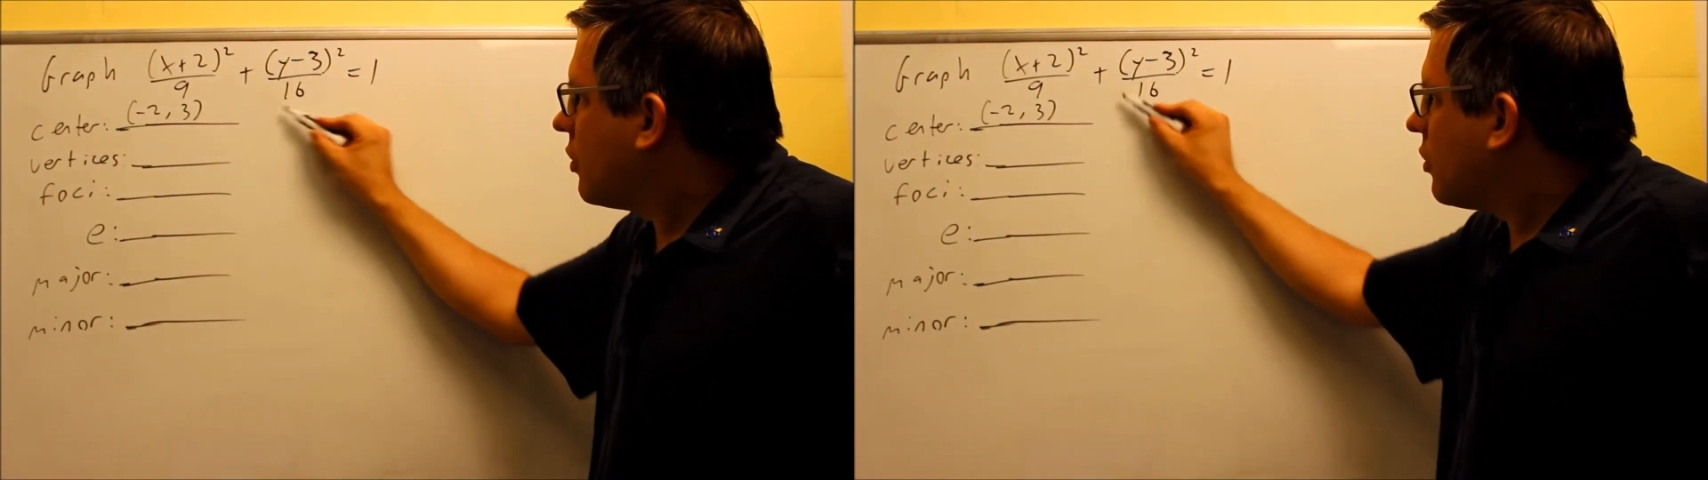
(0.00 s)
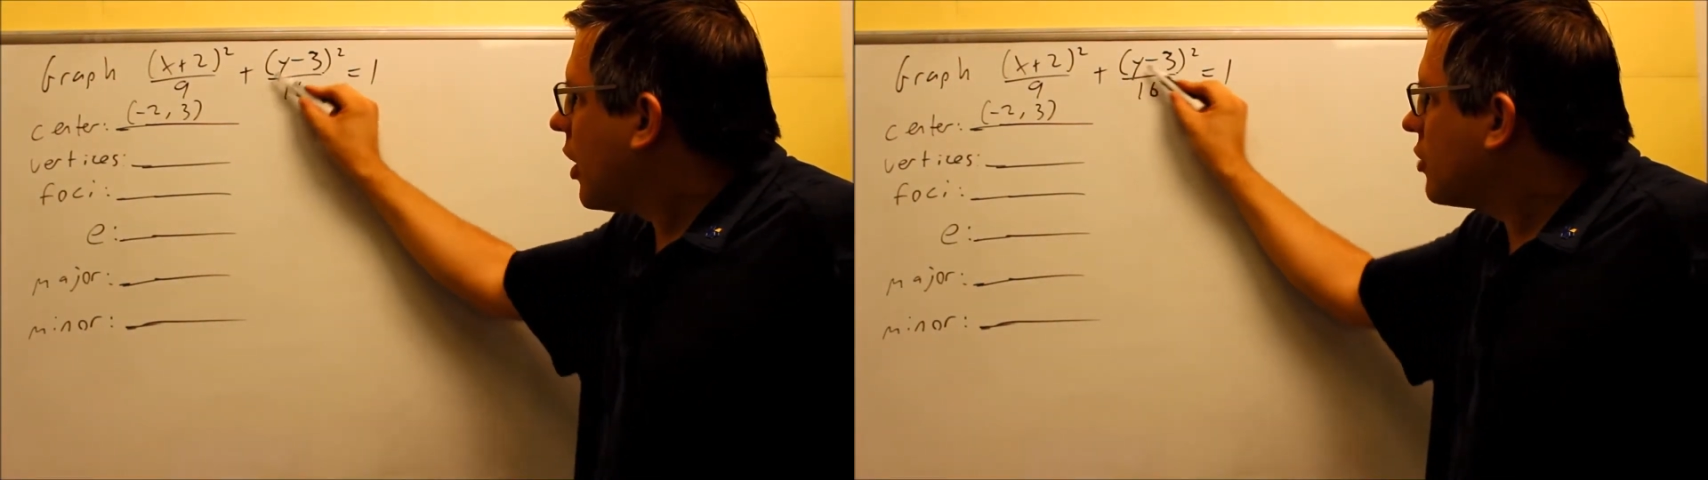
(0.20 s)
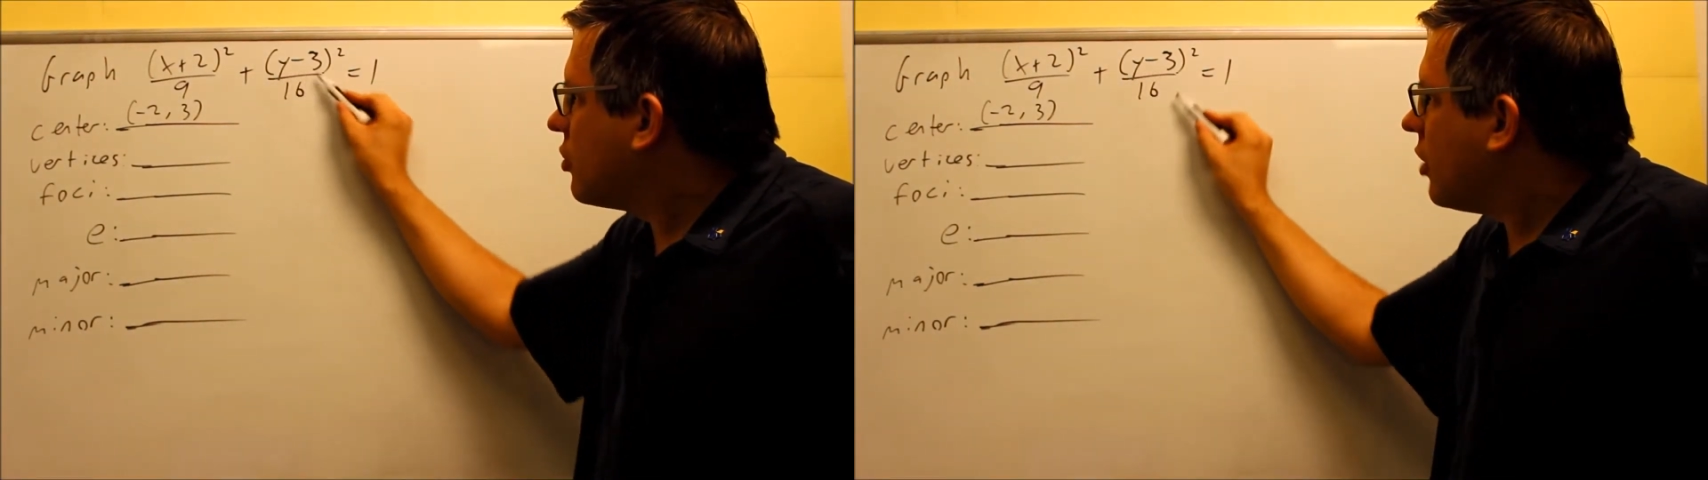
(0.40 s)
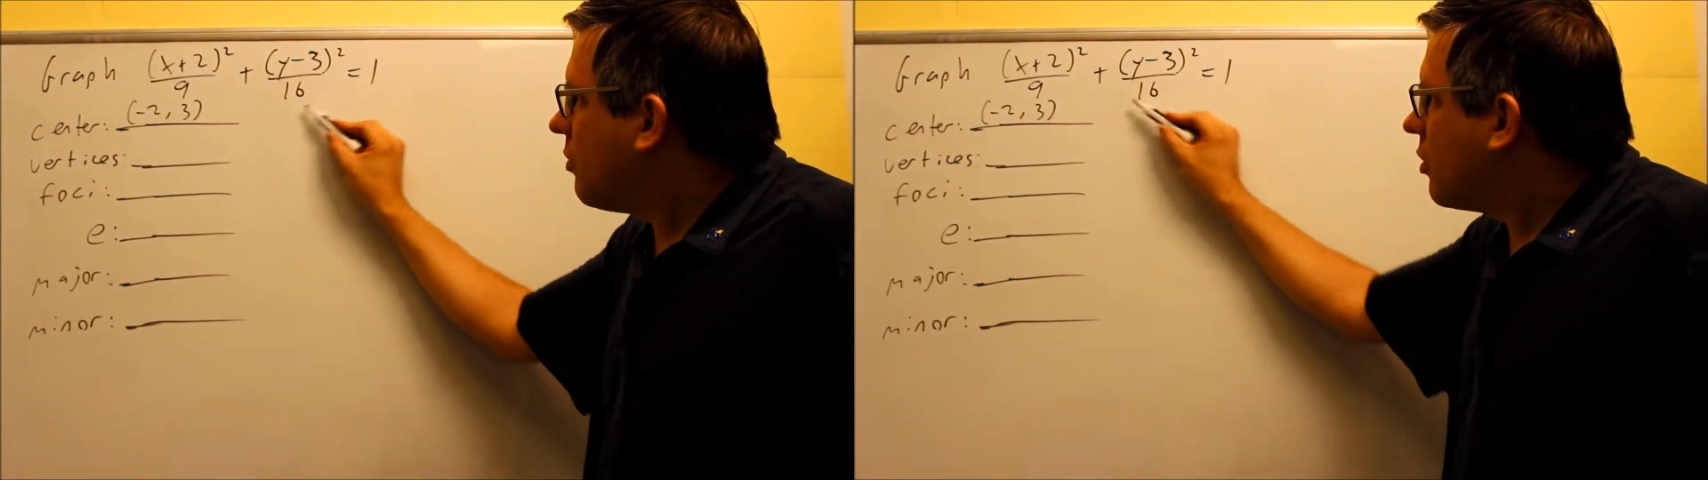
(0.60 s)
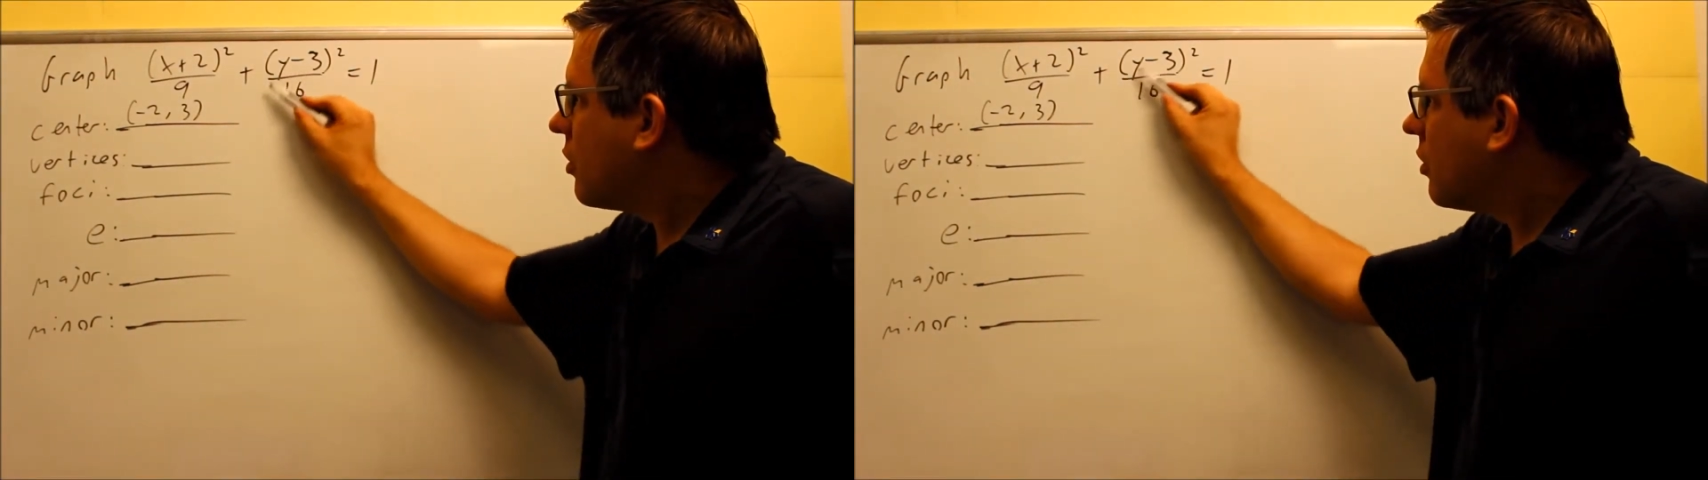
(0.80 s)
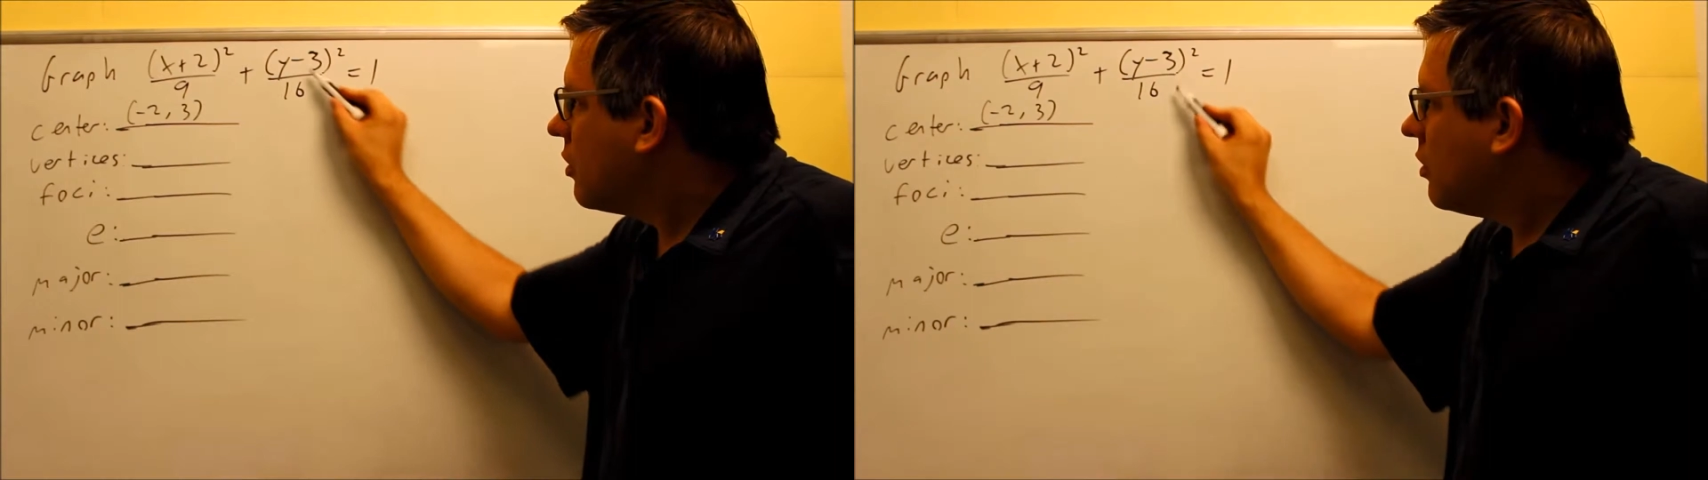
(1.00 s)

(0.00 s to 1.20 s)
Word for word: the larger number